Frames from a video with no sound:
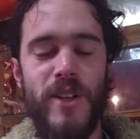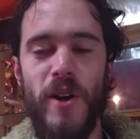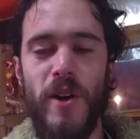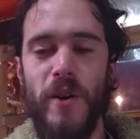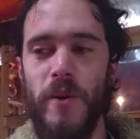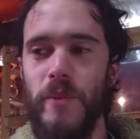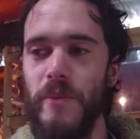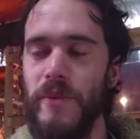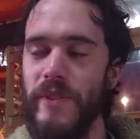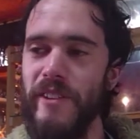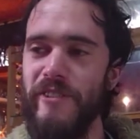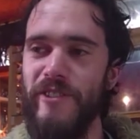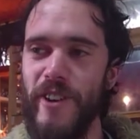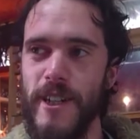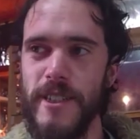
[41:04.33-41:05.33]
so
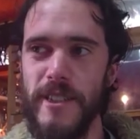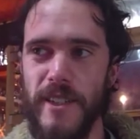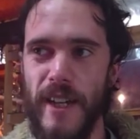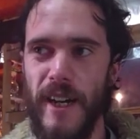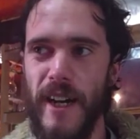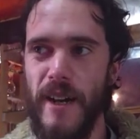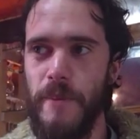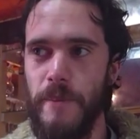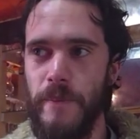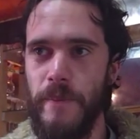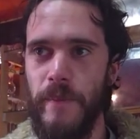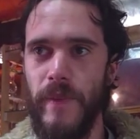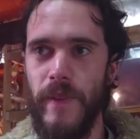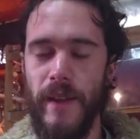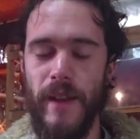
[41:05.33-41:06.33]
the first
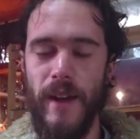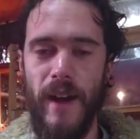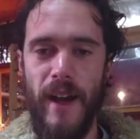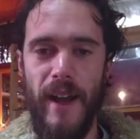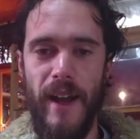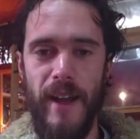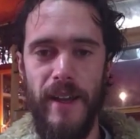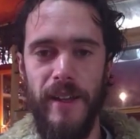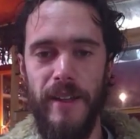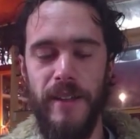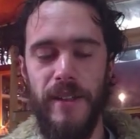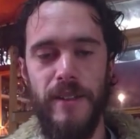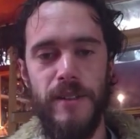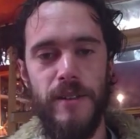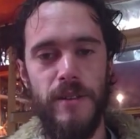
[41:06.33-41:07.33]
time
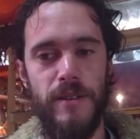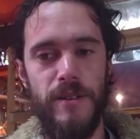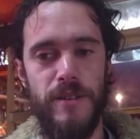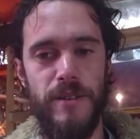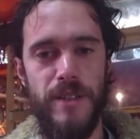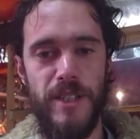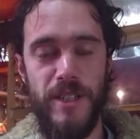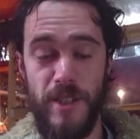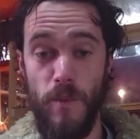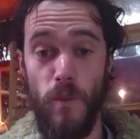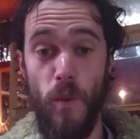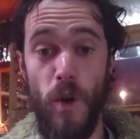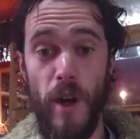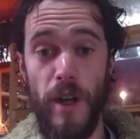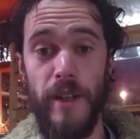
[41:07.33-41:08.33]
I did some
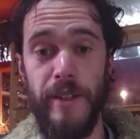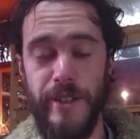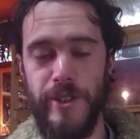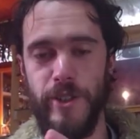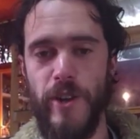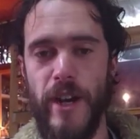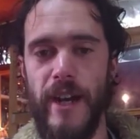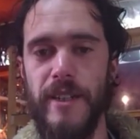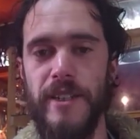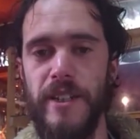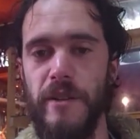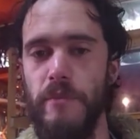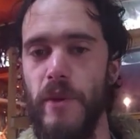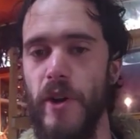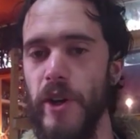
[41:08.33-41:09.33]
work
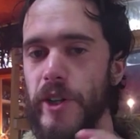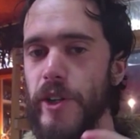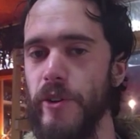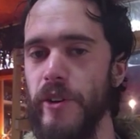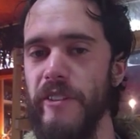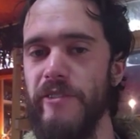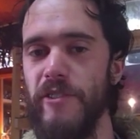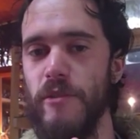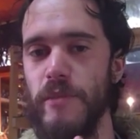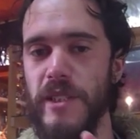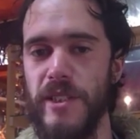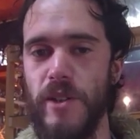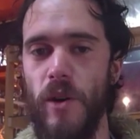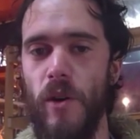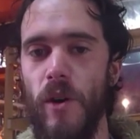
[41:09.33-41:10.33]
extracting mercury from
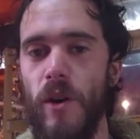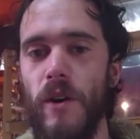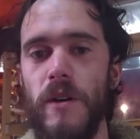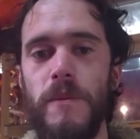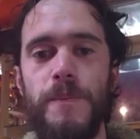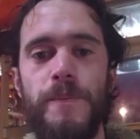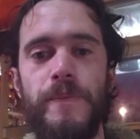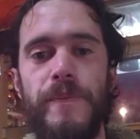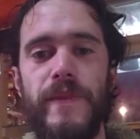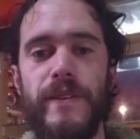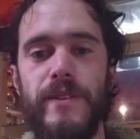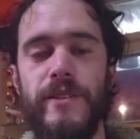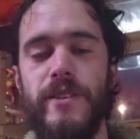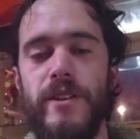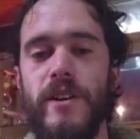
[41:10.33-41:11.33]
its ore.
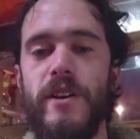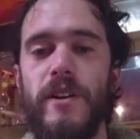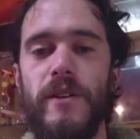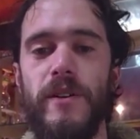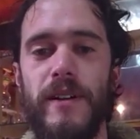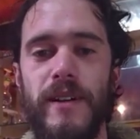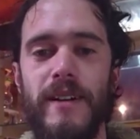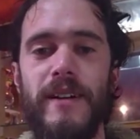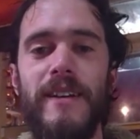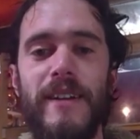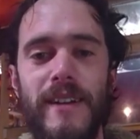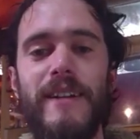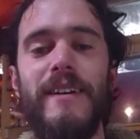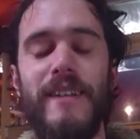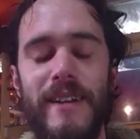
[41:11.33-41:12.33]
Yeah. So
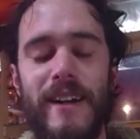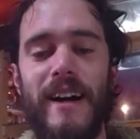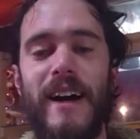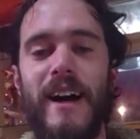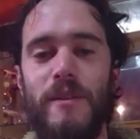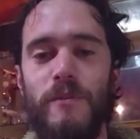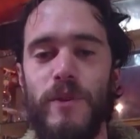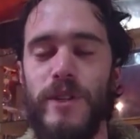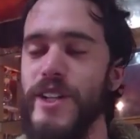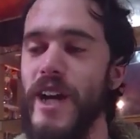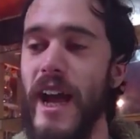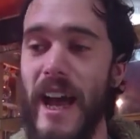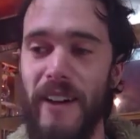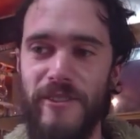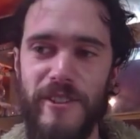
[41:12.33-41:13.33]
um, which I
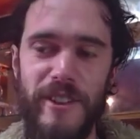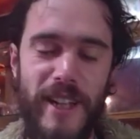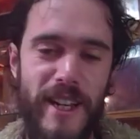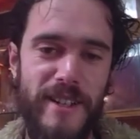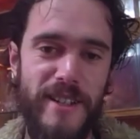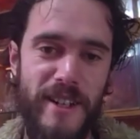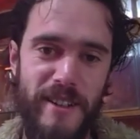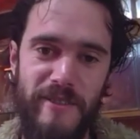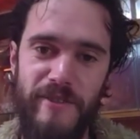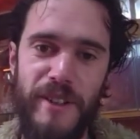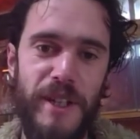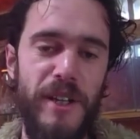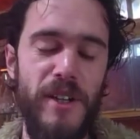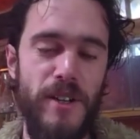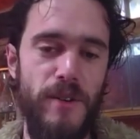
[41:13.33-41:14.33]
haven't yet done a
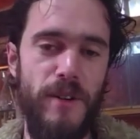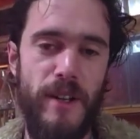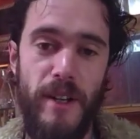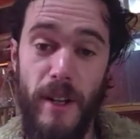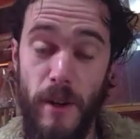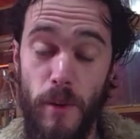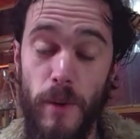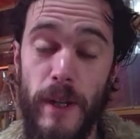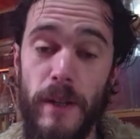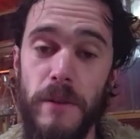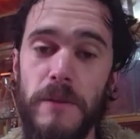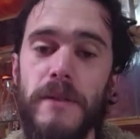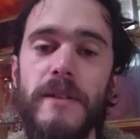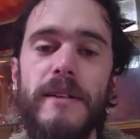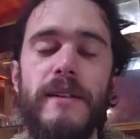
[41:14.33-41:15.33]
video on, and I
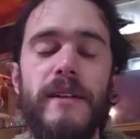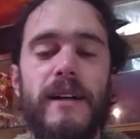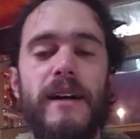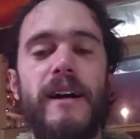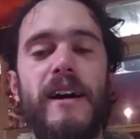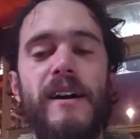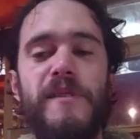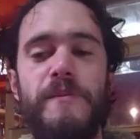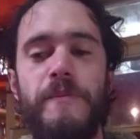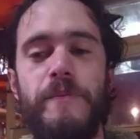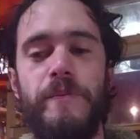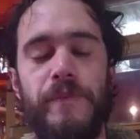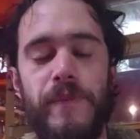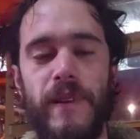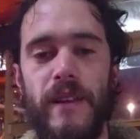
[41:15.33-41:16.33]
will.
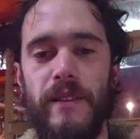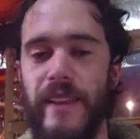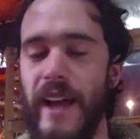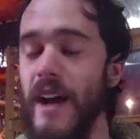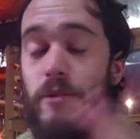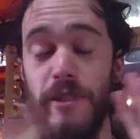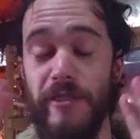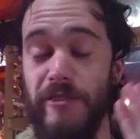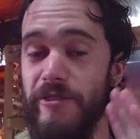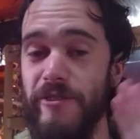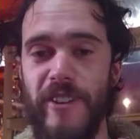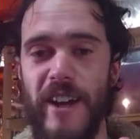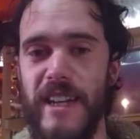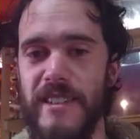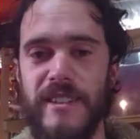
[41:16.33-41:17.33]
Um, that was a
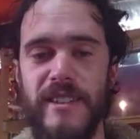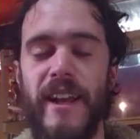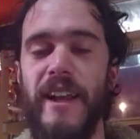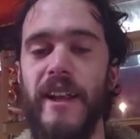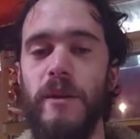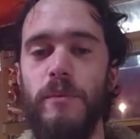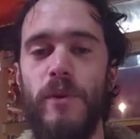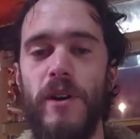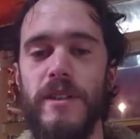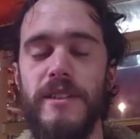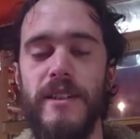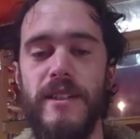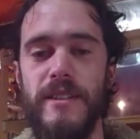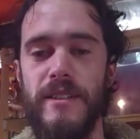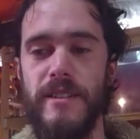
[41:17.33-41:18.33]
fascinating
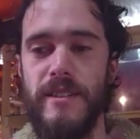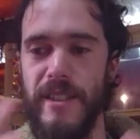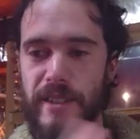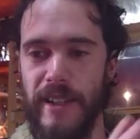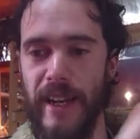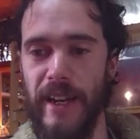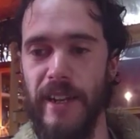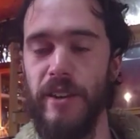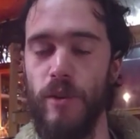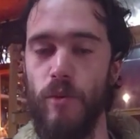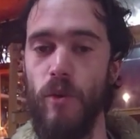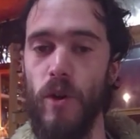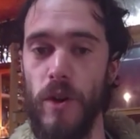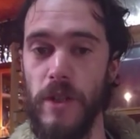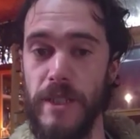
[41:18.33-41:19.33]
process getting the
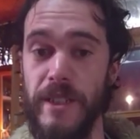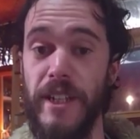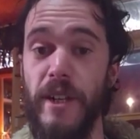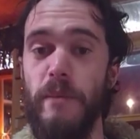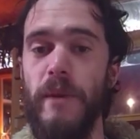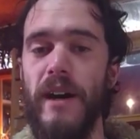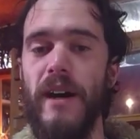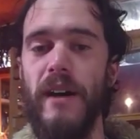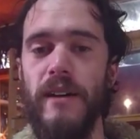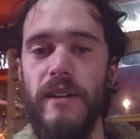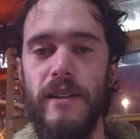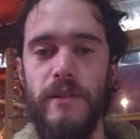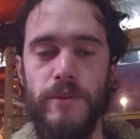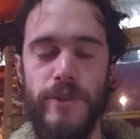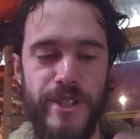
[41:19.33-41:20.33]
raw cinnabar,
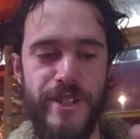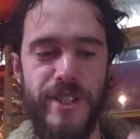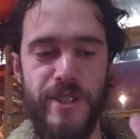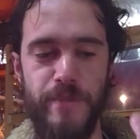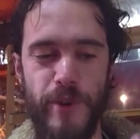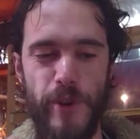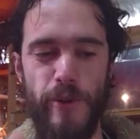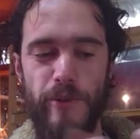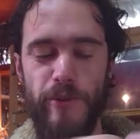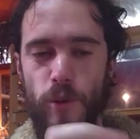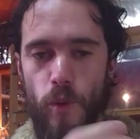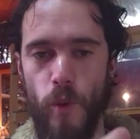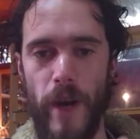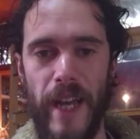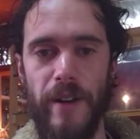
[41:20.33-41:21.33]
which is this
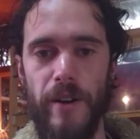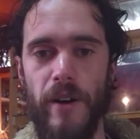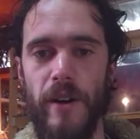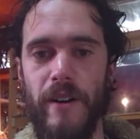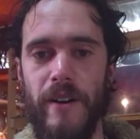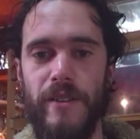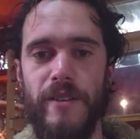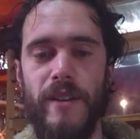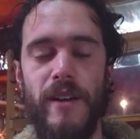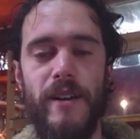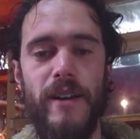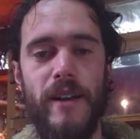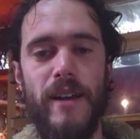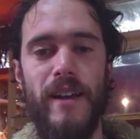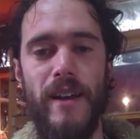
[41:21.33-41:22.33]
beautiful red earth,
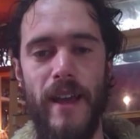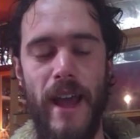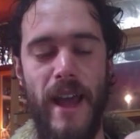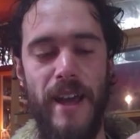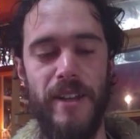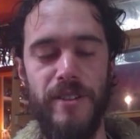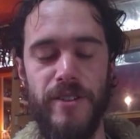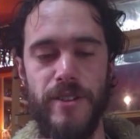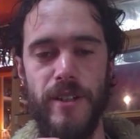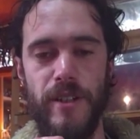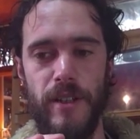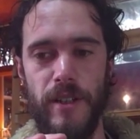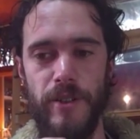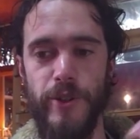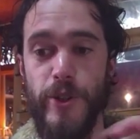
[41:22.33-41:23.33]
and
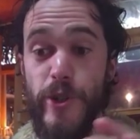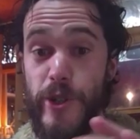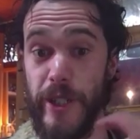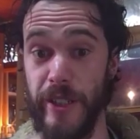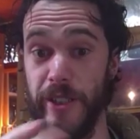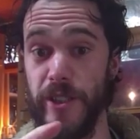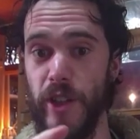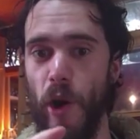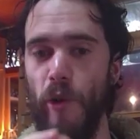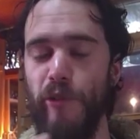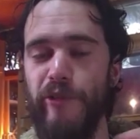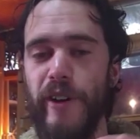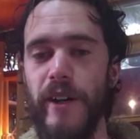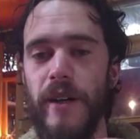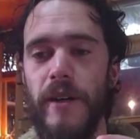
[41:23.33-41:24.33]
using
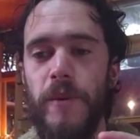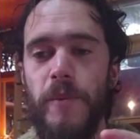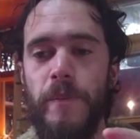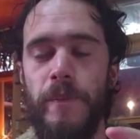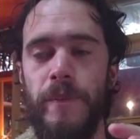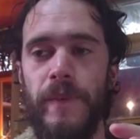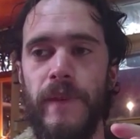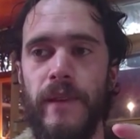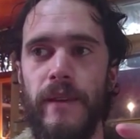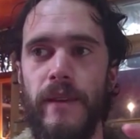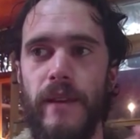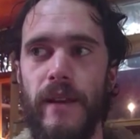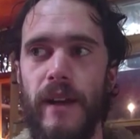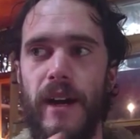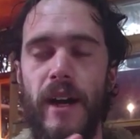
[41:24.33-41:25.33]
sulfur
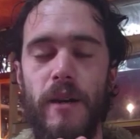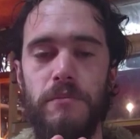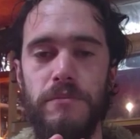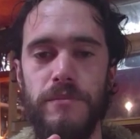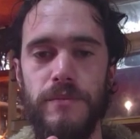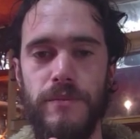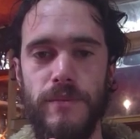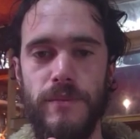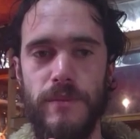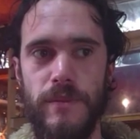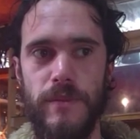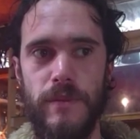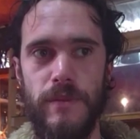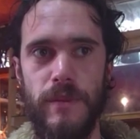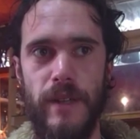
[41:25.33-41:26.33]
um,
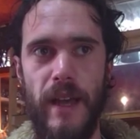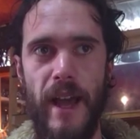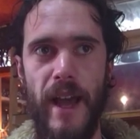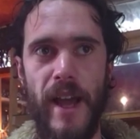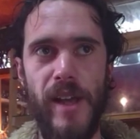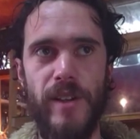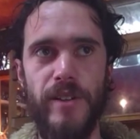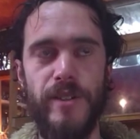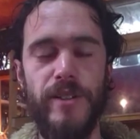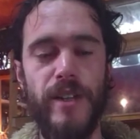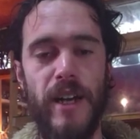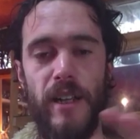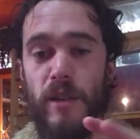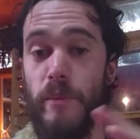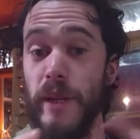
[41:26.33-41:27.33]
and
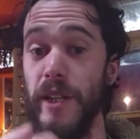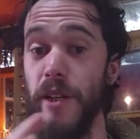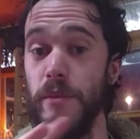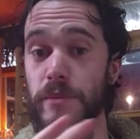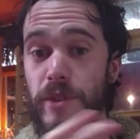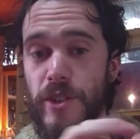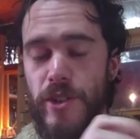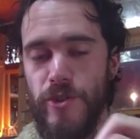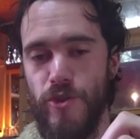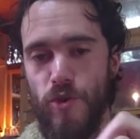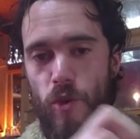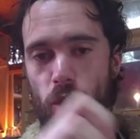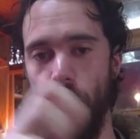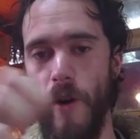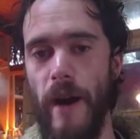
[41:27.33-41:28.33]
aluminium to
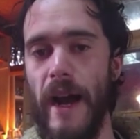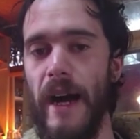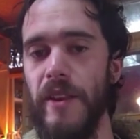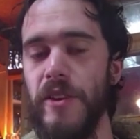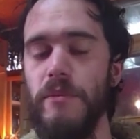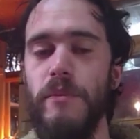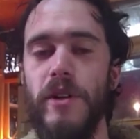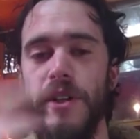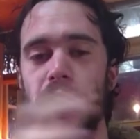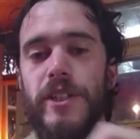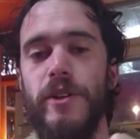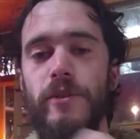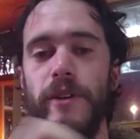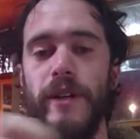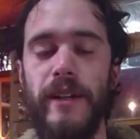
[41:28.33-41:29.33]
draw out the
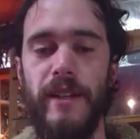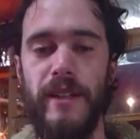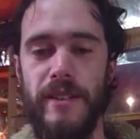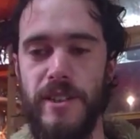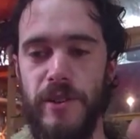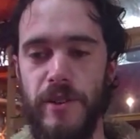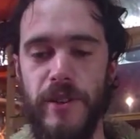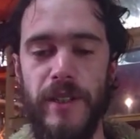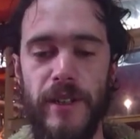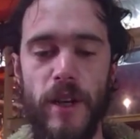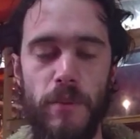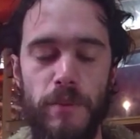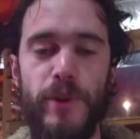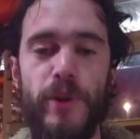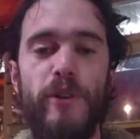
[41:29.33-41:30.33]
mercury until you
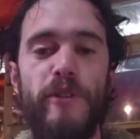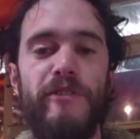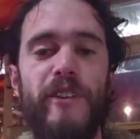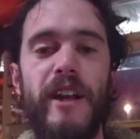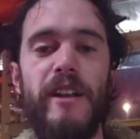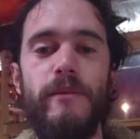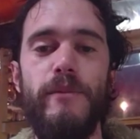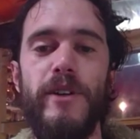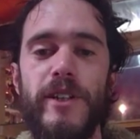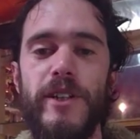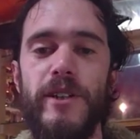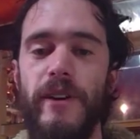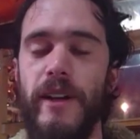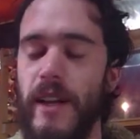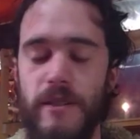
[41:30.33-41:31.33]
got purified
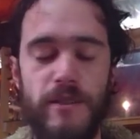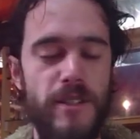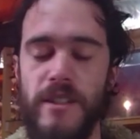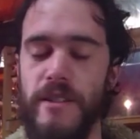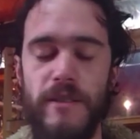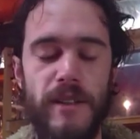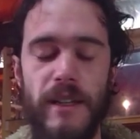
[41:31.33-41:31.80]
mercury. I was,